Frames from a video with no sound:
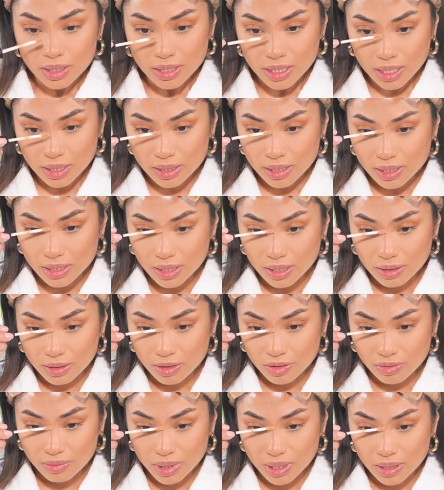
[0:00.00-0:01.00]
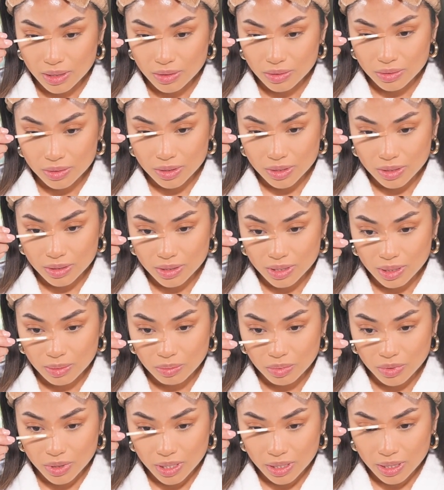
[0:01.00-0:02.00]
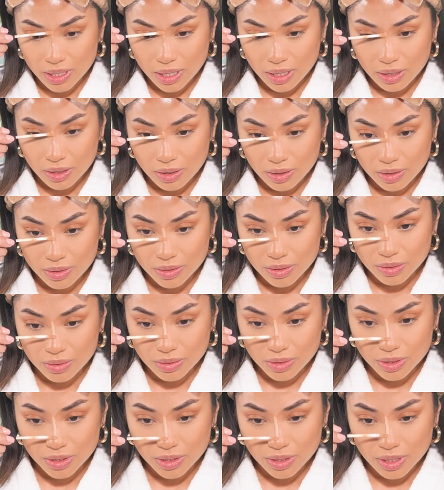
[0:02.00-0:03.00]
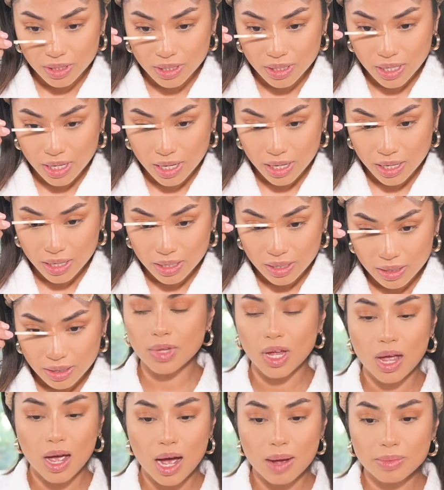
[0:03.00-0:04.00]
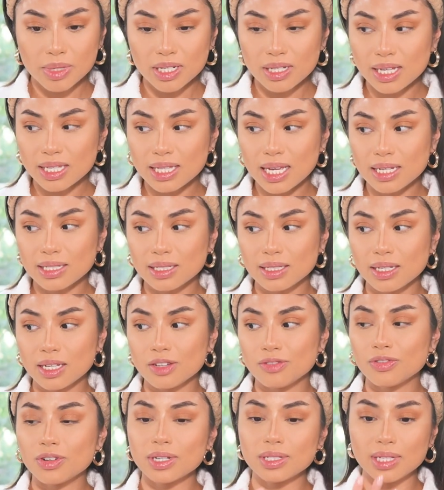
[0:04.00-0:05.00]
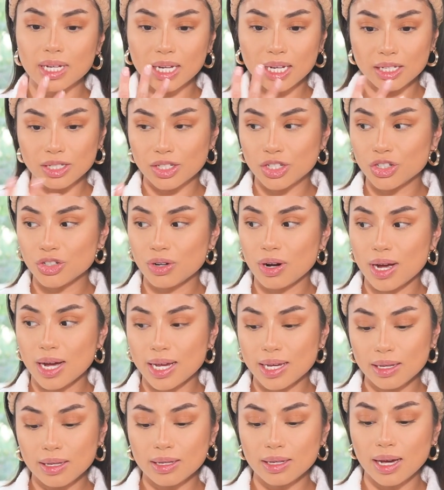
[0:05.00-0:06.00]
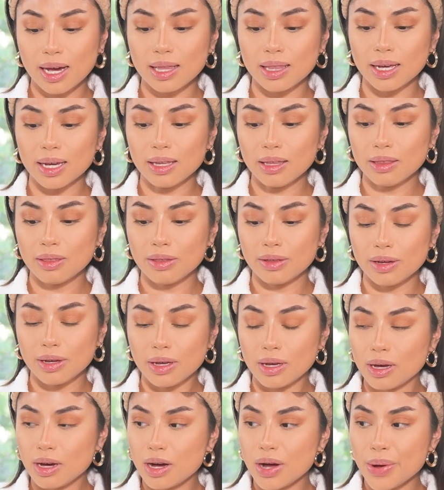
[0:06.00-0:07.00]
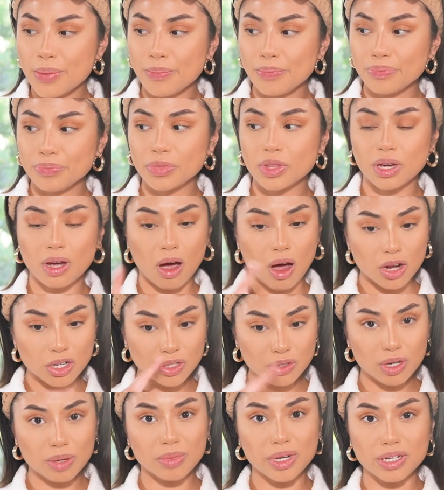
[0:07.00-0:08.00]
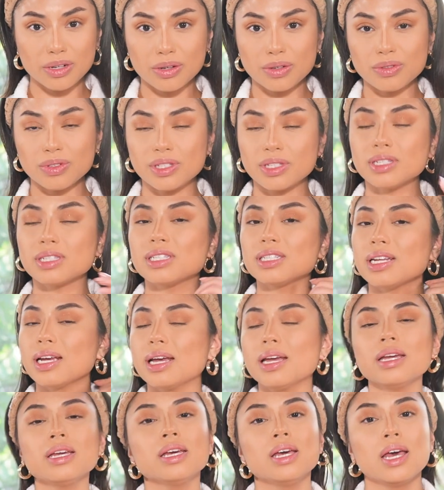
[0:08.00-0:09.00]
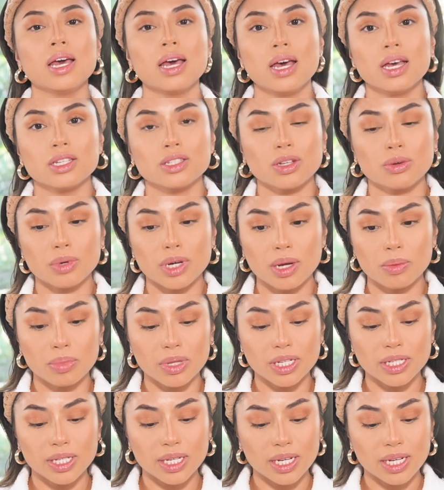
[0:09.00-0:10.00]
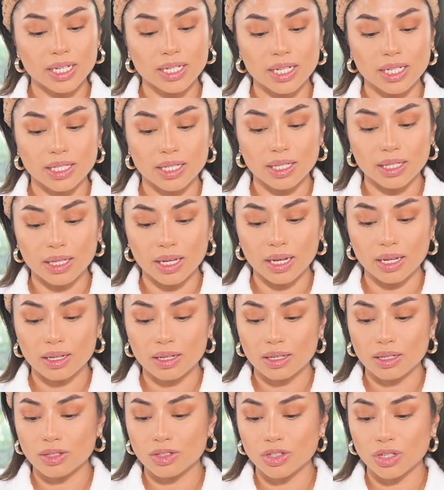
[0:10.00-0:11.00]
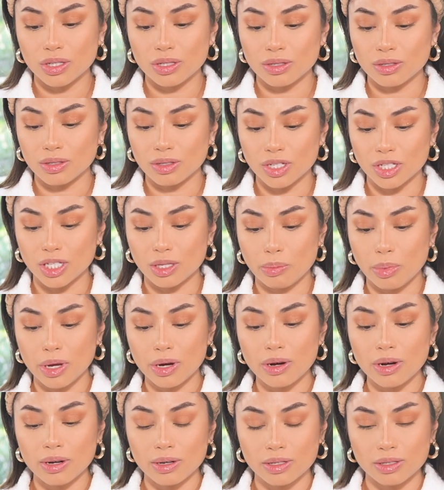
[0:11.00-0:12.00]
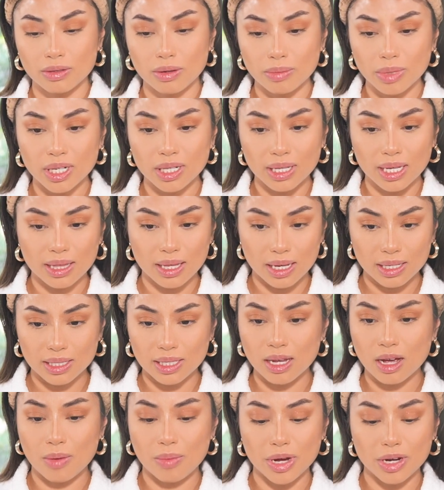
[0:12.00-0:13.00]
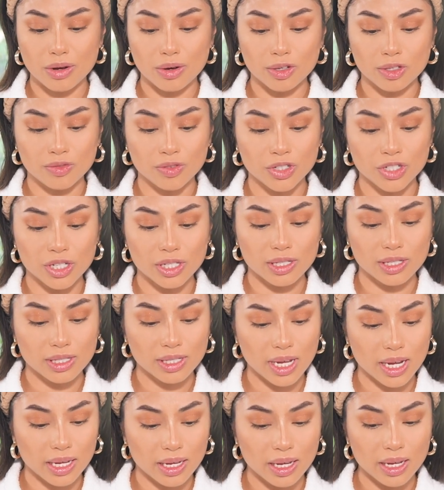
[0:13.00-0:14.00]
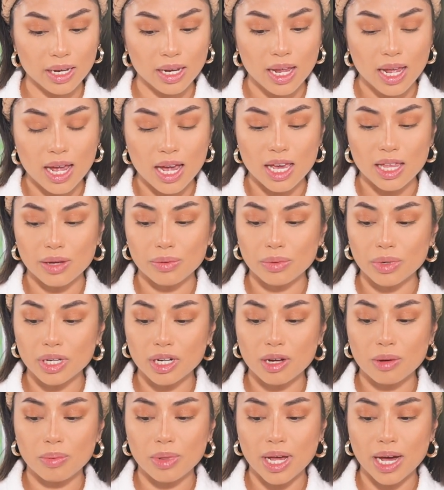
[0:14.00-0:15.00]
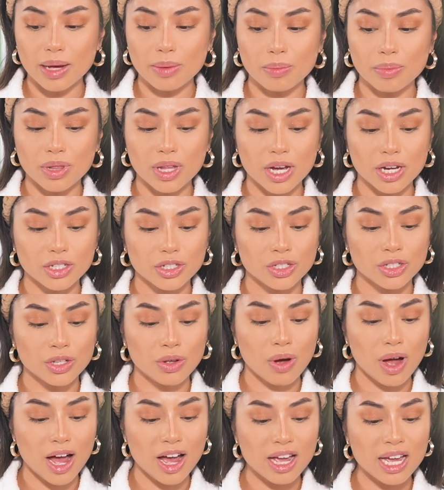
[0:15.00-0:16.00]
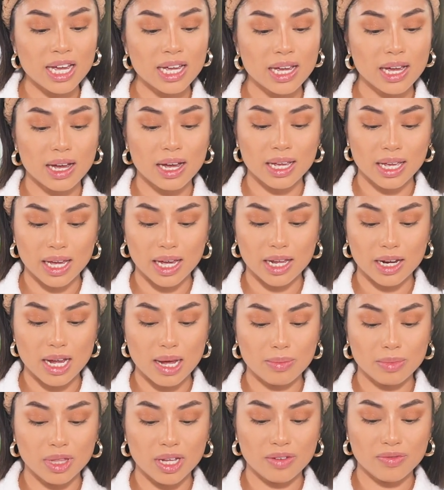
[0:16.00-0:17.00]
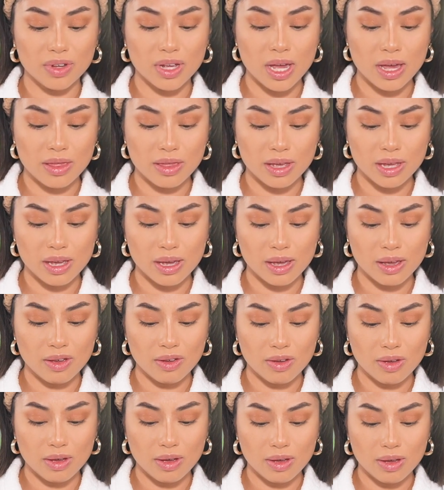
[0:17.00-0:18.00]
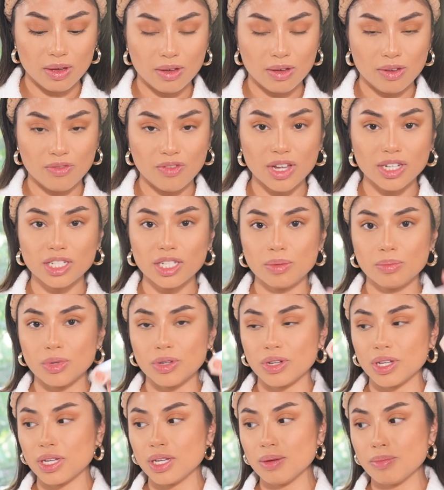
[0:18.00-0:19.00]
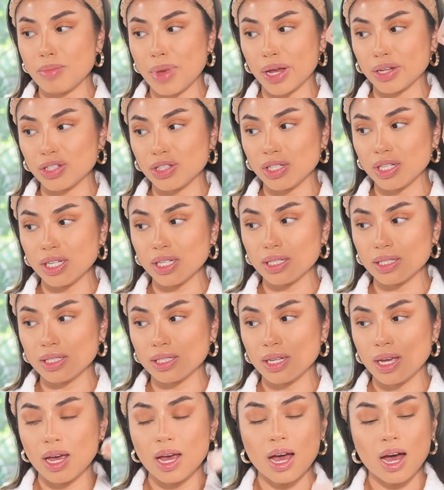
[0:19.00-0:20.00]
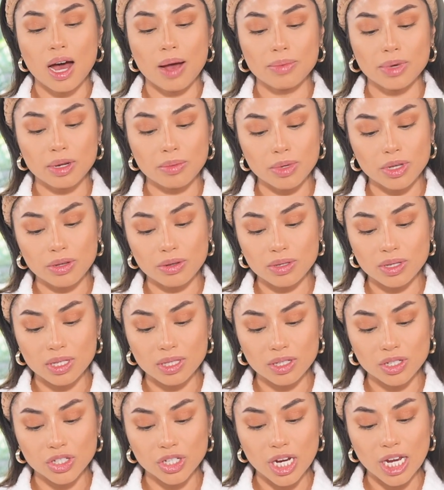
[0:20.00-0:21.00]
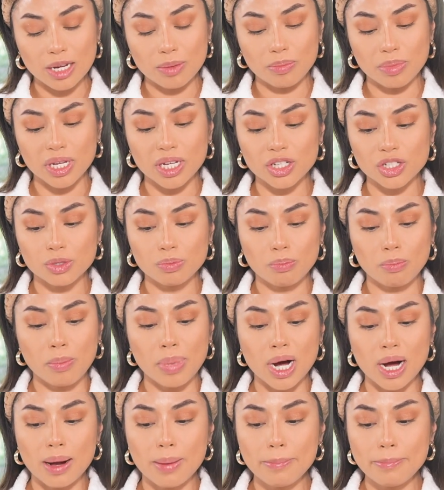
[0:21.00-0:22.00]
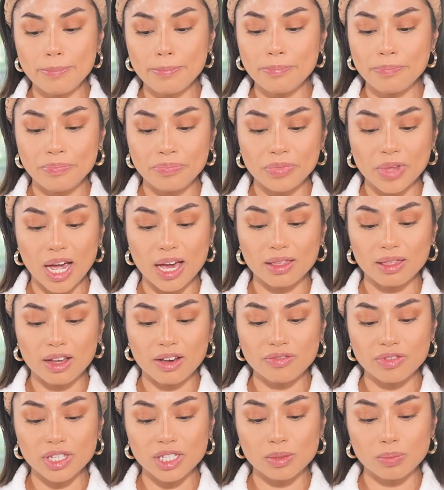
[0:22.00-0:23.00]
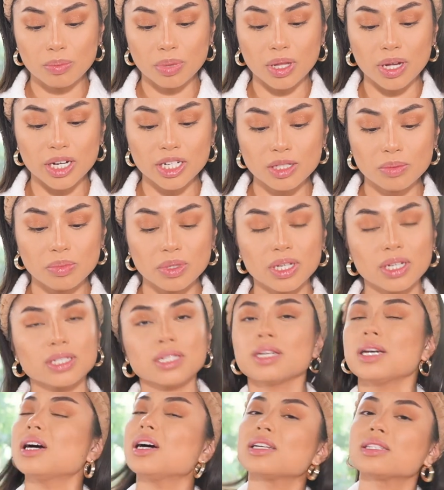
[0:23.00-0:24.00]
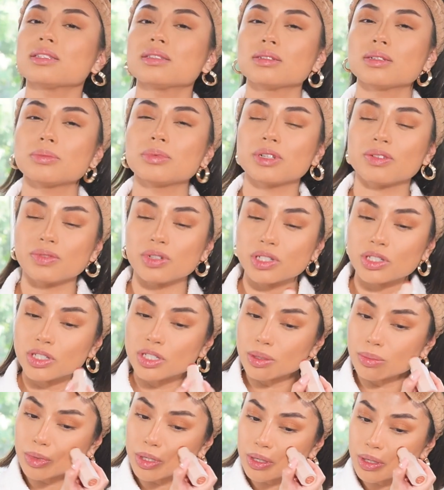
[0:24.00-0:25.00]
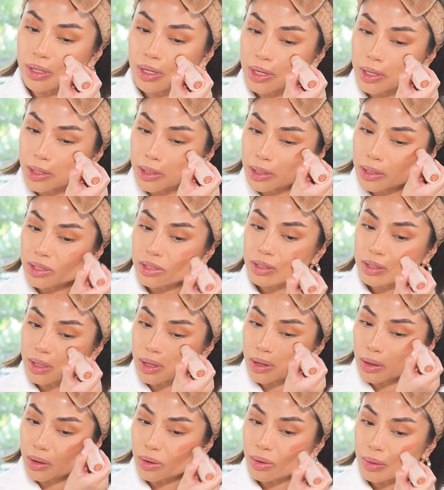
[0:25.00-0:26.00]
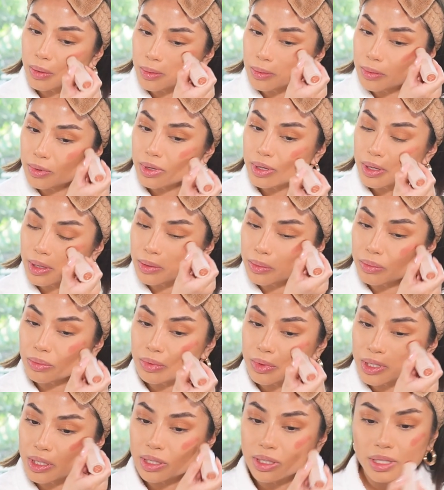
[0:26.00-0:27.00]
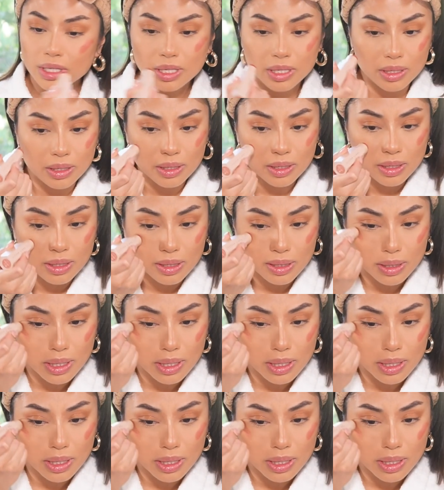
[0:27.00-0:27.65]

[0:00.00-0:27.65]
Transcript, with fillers: down the center of my nose to separate that contour just a tad. I'm gonna let that sit for a second to dry. I like the, um, the contour on my nose to stay, so when I blend it, it doesn't like just disappear. So I'm gonna let that sit on my nose for just a second, and then we're gonna apply blush. So I, again, am loving the Fenty Beauty matchsticks. I'm gonna be using the shade Beach Bum. I love this blush because it has a little bit of a shimmer, so it really